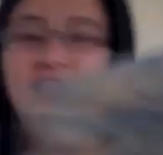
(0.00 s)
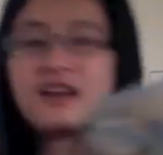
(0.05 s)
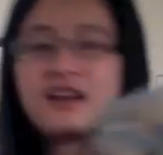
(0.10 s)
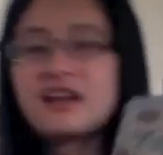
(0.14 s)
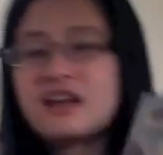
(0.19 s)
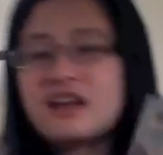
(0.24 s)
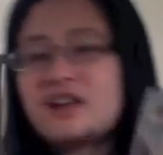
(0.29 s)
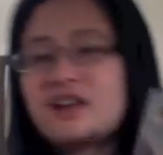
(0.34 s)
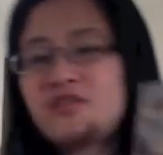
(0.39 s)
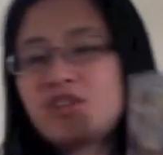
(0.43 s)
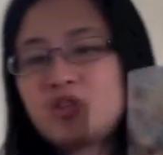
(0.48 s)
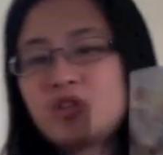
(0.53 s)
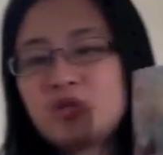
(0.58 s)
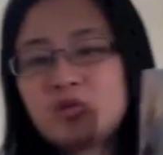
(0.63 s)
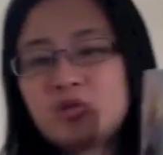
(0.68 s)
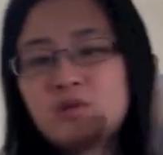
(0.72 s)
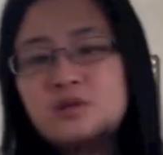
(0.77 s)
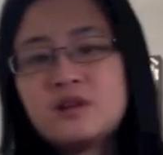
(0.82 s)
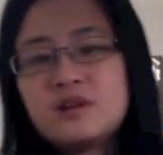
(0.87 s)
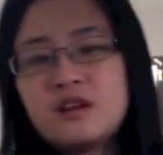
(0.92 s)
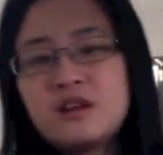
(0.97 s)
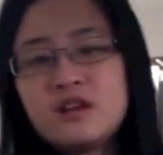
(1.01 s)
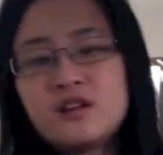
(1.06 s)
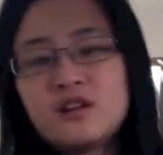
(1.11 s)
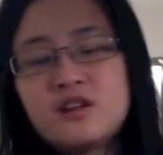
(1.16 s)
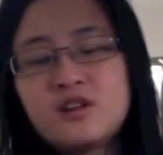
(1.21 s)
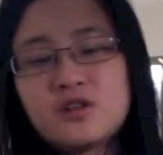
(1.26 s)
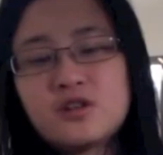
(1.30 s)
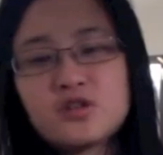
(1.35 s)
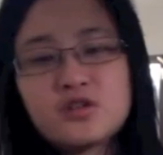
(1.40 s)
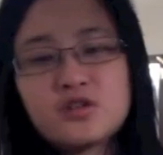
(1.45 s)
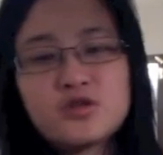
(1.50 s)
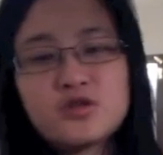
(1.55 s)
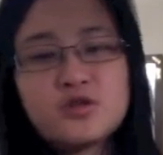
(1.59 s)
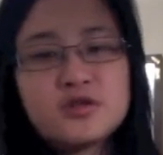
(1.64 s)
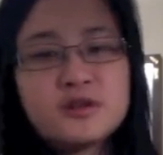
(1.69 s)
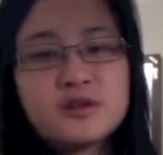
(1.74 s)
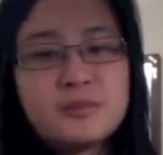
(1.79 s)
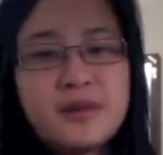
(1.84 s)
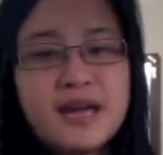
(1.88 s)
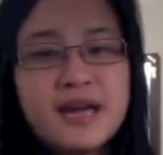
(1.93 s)
If you look through
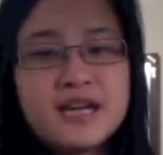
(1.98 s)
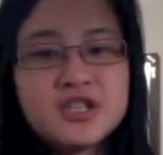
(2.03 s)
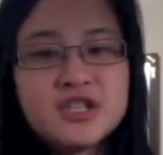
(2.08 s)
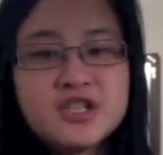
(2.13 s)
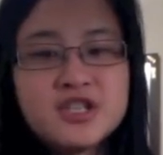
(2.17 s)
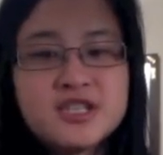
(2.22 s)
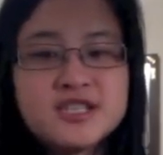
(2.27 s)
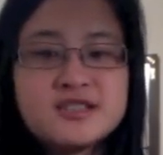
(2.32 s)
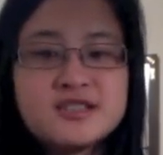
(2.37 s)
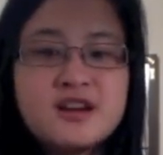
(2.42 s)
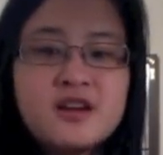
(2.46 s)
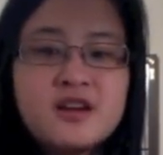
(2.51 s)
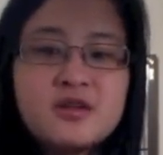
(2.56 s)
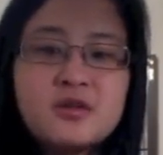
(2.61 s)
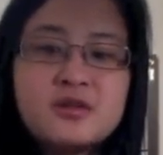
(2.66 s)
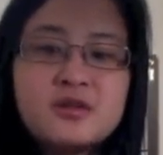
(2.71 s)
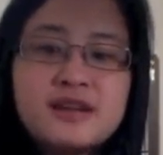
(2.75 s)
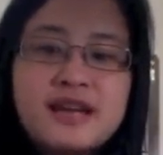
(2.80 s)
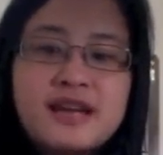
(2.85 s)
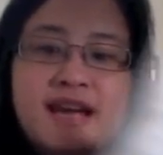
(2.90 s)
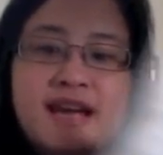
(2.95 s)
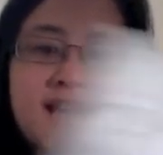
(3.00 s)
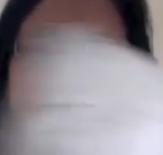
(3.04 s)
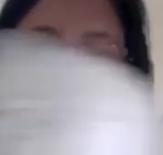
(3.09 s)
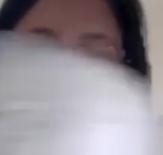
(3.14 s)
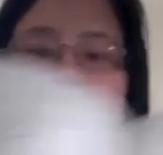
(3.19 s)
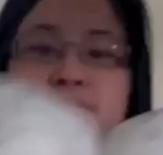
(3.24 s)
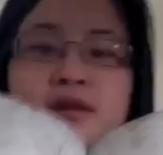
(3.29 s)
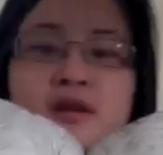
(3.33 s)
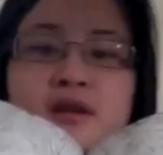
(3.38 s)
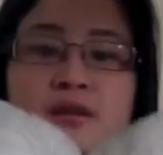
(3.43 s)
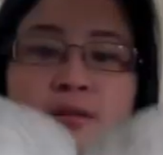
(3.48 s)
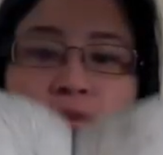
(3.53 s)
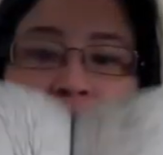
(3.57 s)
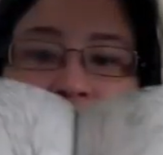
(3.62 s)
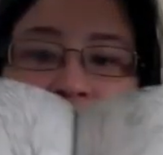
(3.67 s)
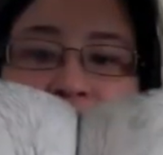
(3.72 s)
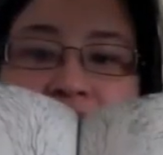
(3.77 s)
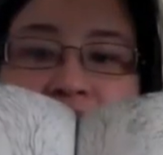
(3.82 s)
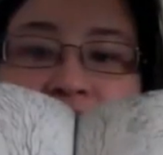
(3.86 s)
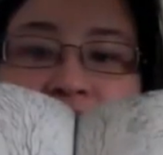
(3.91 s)
the pages, not only has Bill
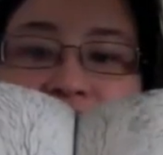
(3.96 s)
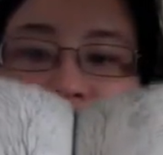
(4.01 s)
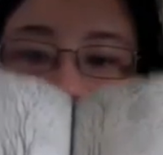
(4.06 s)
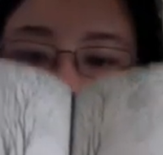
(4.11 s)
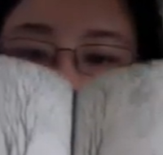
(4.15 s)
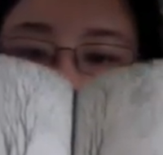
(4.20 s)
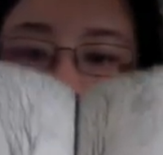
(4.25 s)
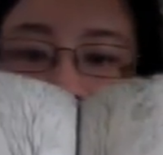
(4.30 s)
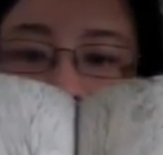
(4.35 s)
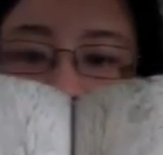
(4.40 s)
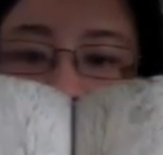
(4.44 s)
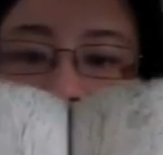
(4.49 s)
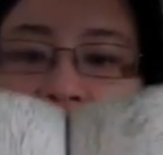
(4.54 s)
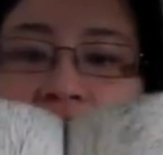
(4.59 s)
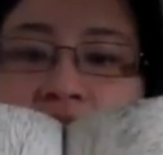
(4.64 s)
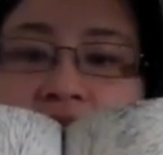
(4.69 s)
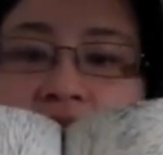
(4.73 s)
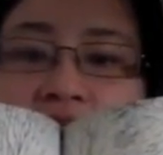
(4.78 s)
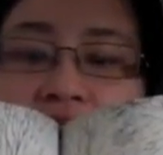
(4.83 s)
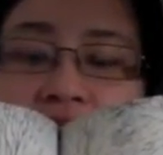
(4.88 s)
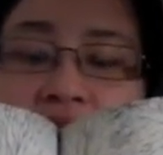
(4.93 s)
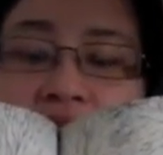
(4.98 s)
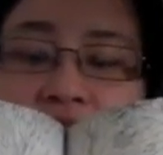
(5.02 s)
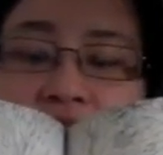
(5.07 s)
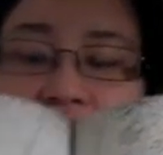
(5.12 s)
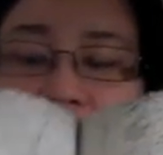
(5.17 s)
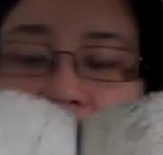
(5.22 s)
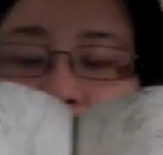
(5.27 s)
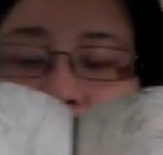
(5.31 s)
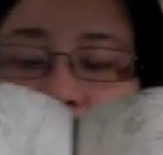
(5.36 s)
Peet uh,